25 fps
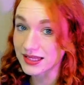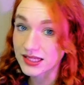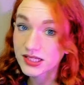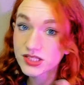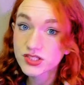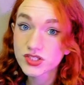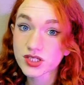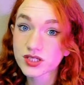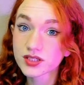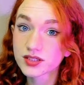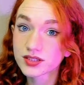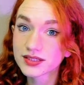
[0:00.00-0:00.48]
And
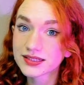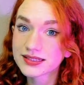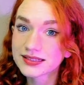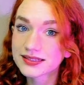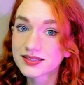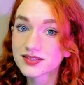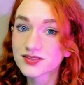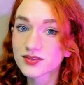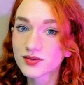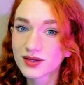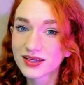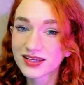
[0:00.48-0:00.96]
in general,
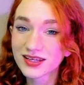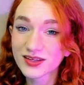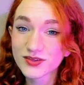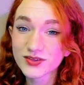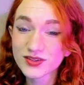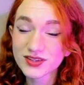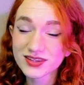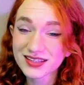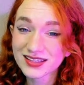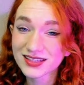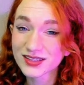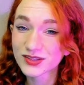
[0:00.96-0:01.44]
it is quite
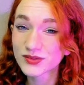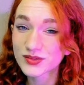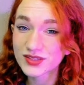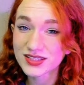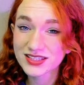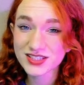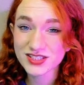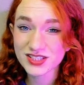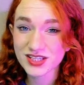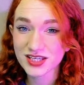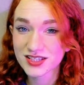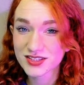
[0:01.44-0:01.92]
a good thing
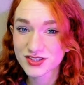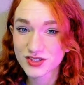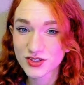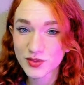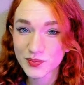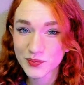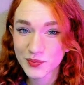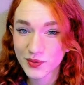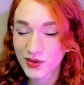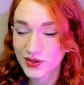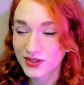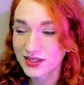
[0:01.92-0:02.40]
to exchange
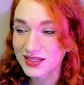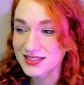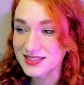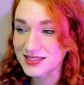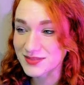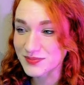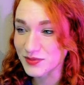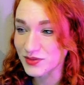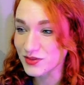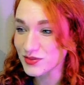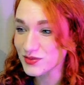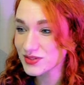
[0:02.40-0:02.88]
your
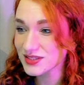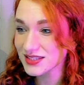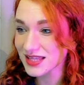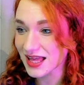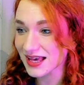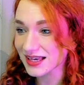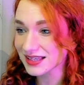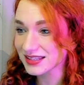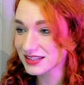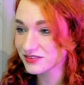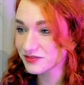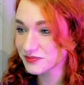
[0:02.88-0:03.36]
opponent's
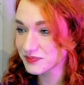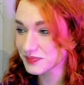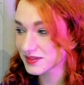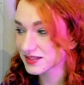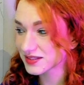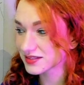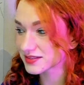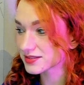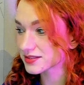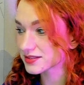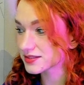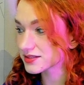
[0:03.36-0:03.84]
most active
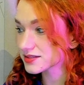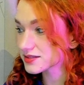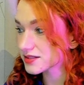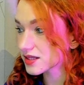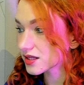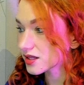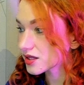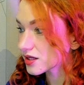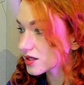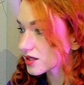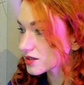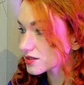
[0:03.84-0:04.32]

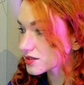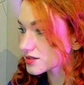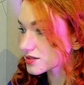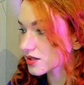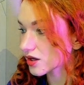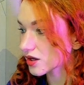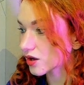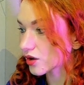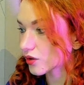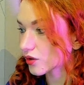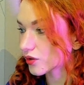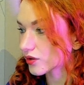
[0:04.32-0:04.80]
pieces.
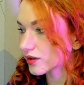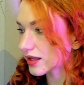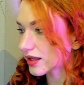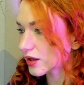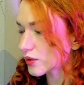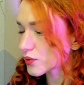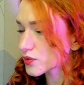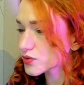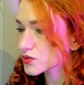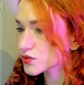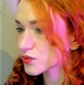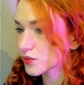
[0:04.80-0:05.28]
So
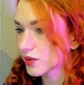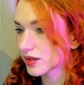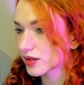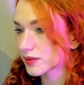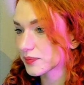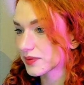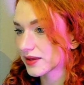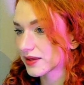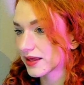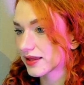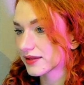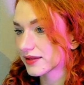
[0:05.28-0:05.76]
that was
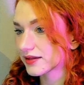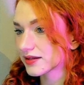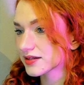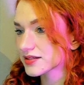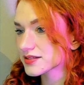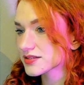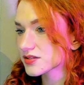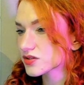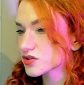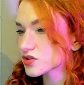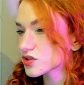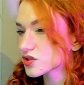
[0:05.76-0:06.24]
one plan.
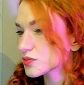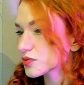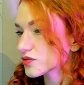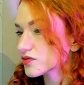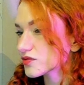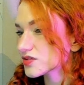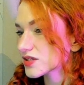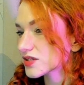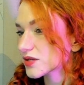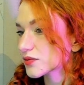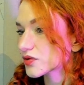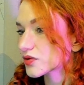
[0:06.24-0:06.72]
There is also
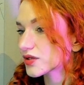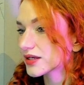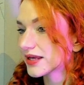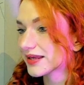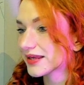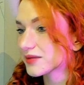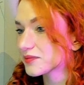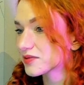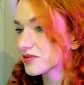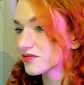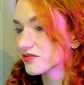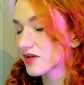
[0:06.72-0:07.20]
move somewhere
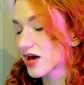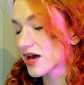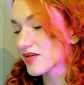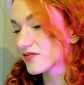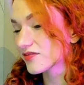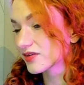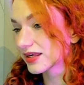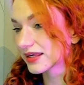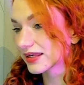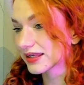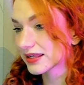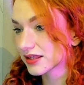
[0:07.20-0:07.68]
knight
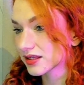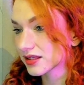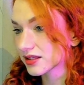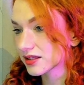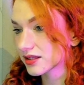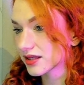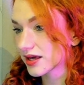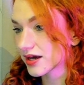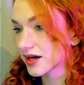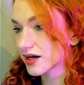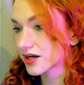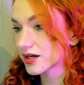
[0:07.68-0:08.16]
b5 hanging
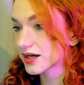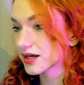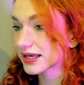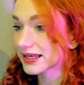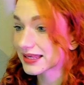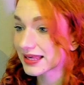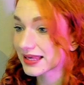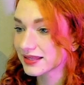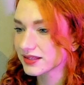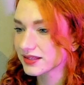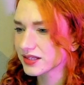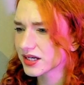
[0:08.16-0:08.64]
in the air.
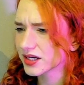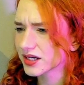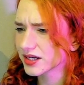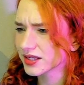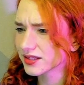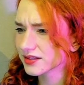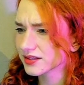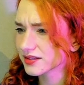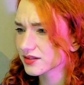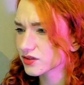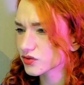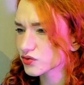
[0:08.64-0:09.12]
Again,
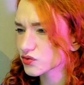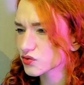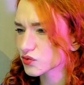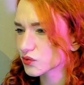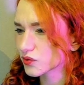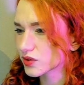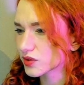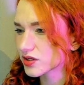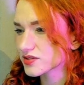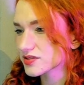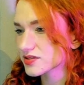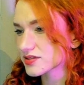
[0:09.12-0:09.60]
targeting the
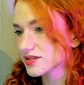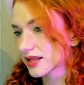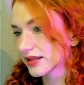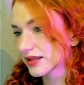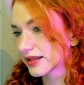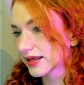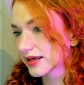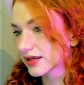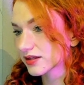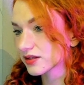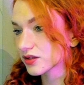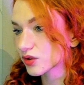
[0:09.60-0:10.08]
squares,
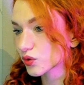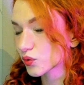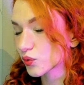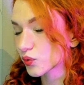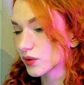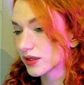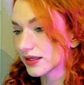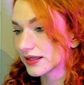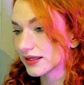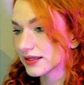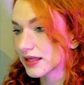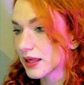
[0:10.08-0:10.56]
attacking the
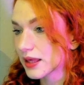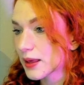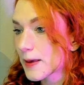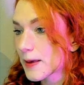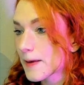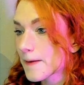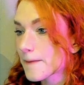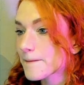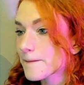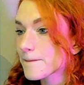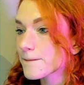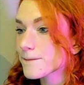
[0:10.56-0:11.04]
queen,
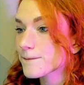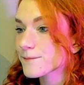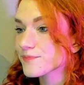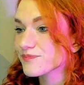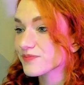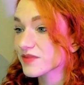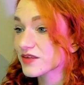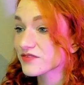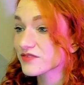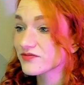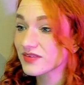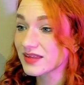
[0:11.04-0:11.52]

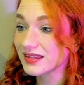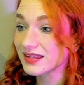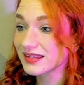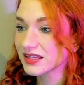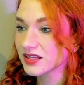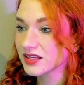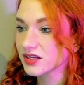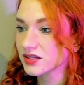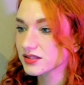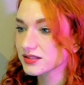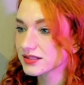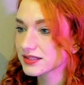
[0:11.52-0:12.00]

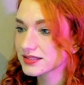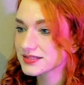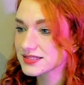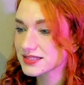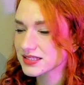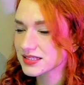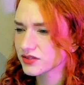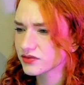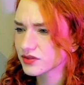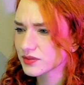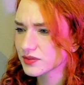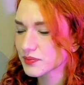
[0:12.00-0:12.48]
defending the
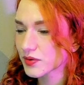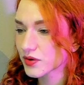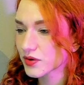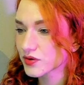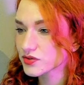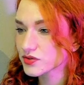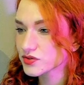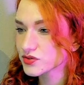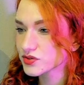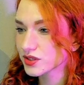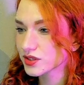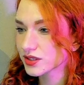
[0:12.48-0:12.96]
c3
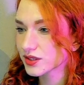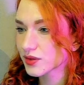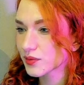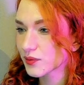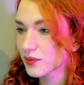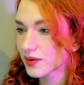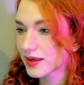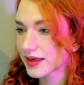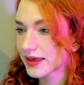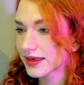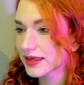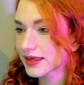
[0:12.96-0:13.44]
pawn straight
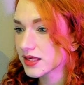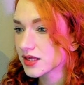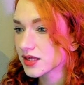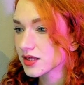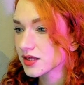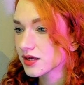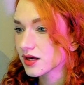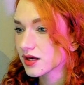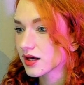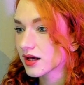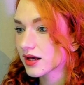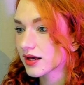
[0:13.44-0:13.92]
away.
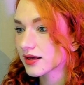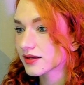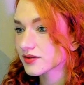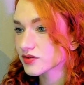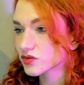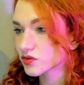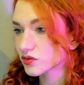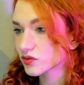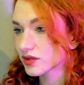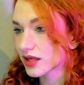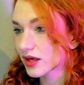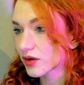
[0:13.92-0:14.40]

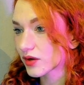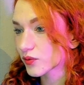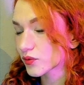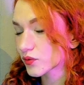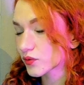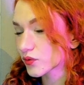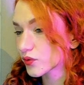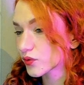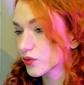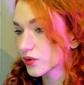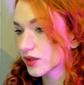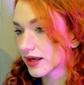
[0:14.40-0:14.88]
So
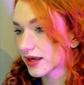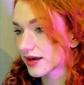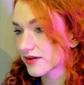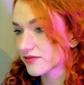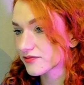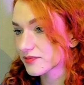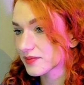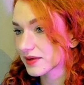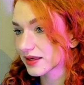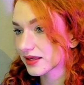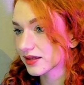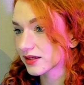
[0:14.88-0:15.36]
that could
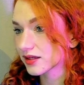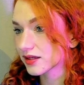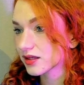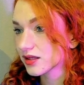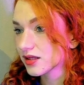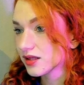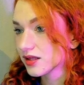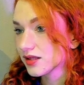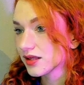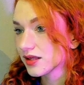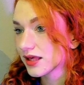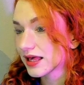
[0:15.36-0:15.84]
have
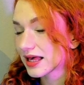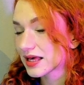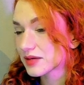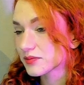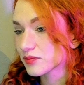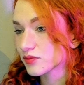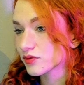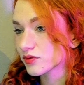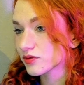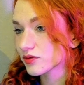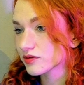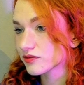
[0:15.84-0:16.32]
been
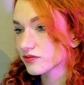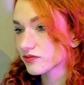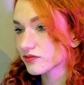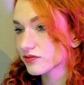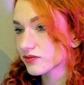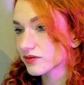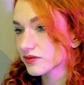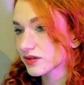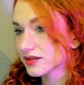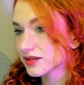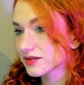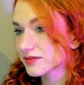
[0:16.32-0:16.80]
a move.
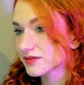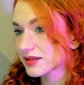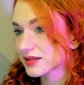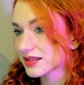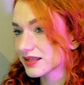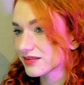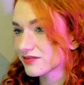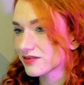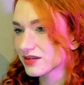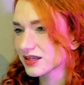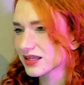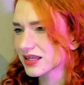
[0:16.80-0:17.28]

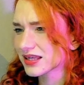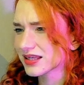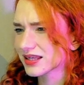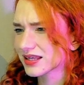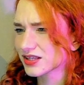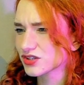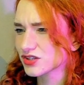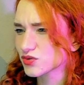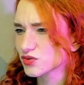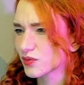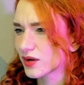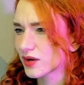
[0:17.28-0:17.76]
Even
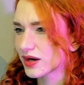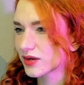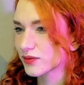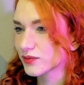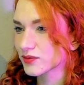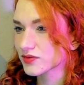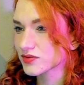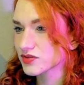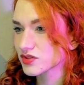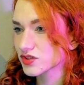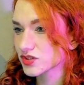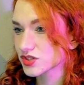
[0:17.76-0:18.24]
king
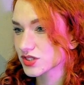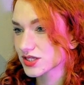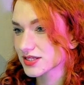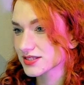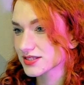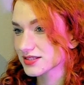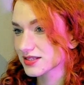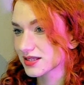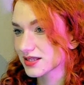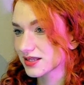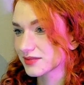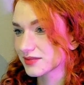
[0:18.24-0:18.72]
h1 was
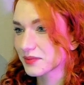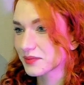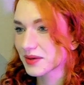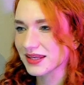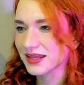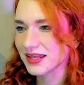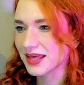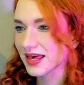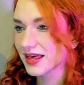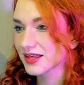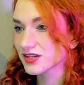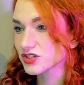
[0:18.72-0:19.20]
suggested
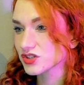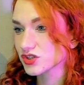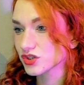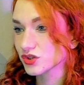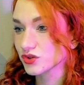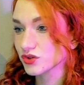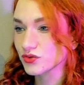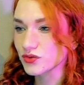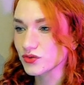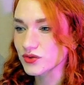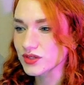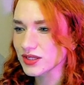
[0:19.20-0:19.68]
by the
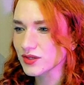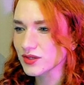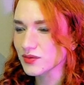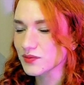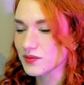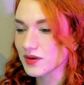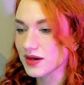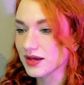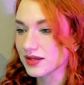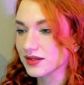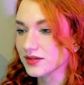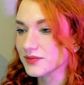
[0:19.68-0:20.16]
engine, rook
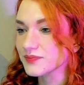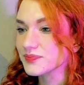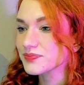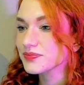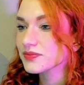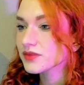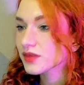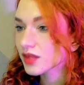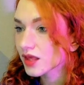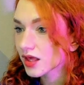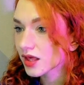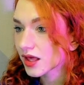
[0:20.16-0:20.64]
e1
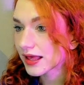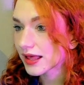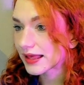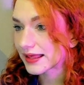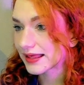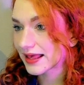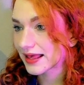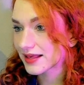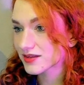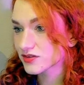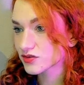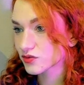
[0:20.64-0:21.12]

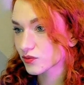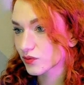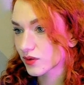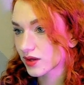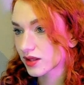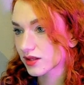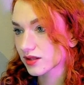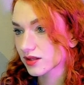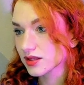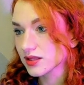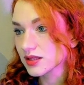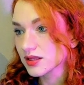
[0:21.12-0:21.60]
as
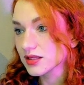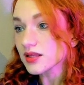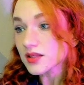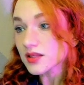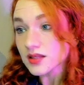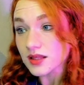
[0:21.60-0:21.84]
well.